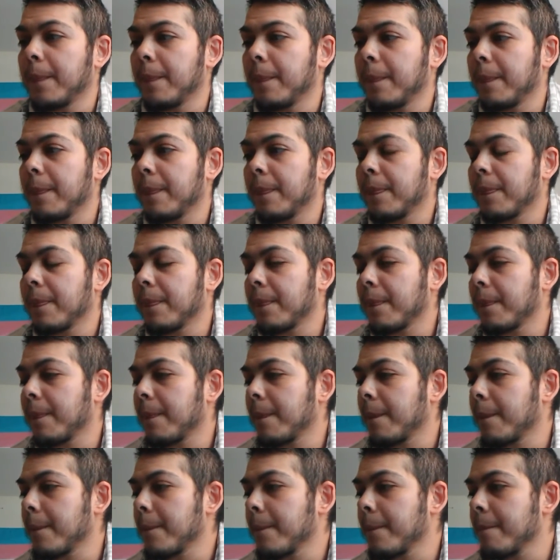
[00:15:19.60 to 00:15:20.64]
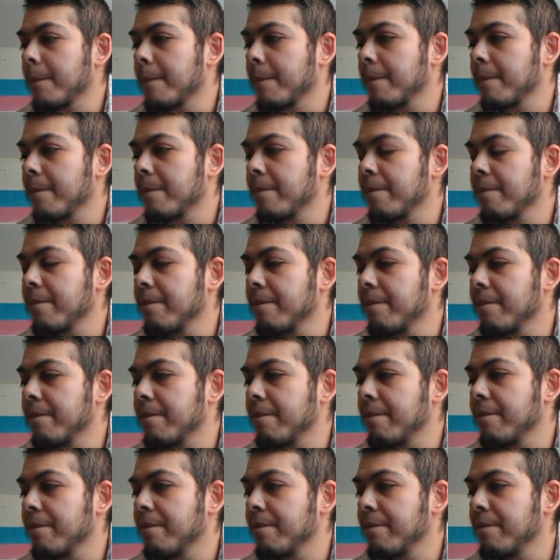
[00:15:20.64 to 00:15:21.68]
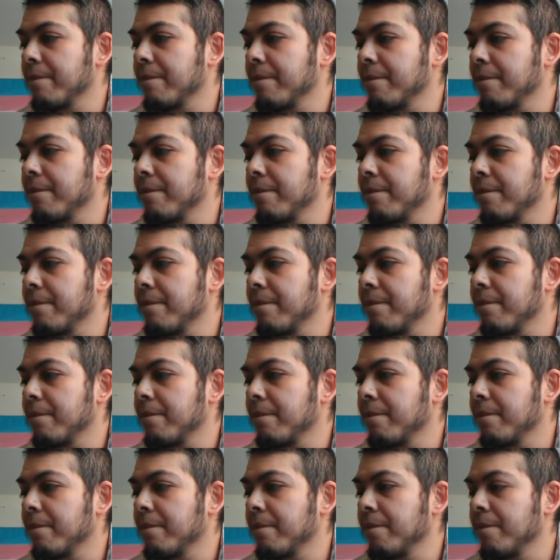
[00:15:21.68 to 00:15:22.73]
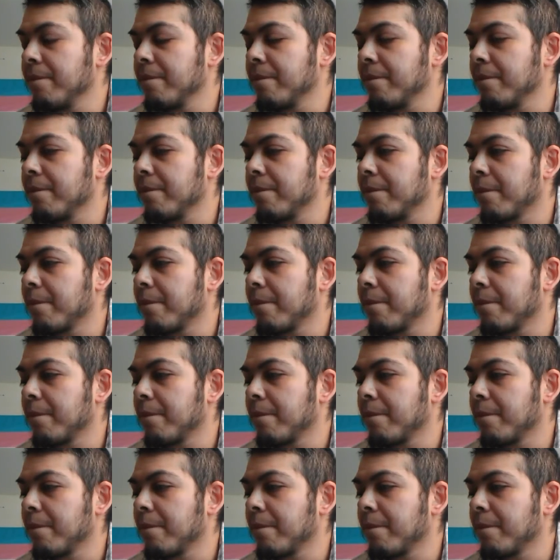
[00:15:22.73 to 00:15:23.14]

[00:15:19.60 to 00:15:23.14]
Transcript: Nobody speaks.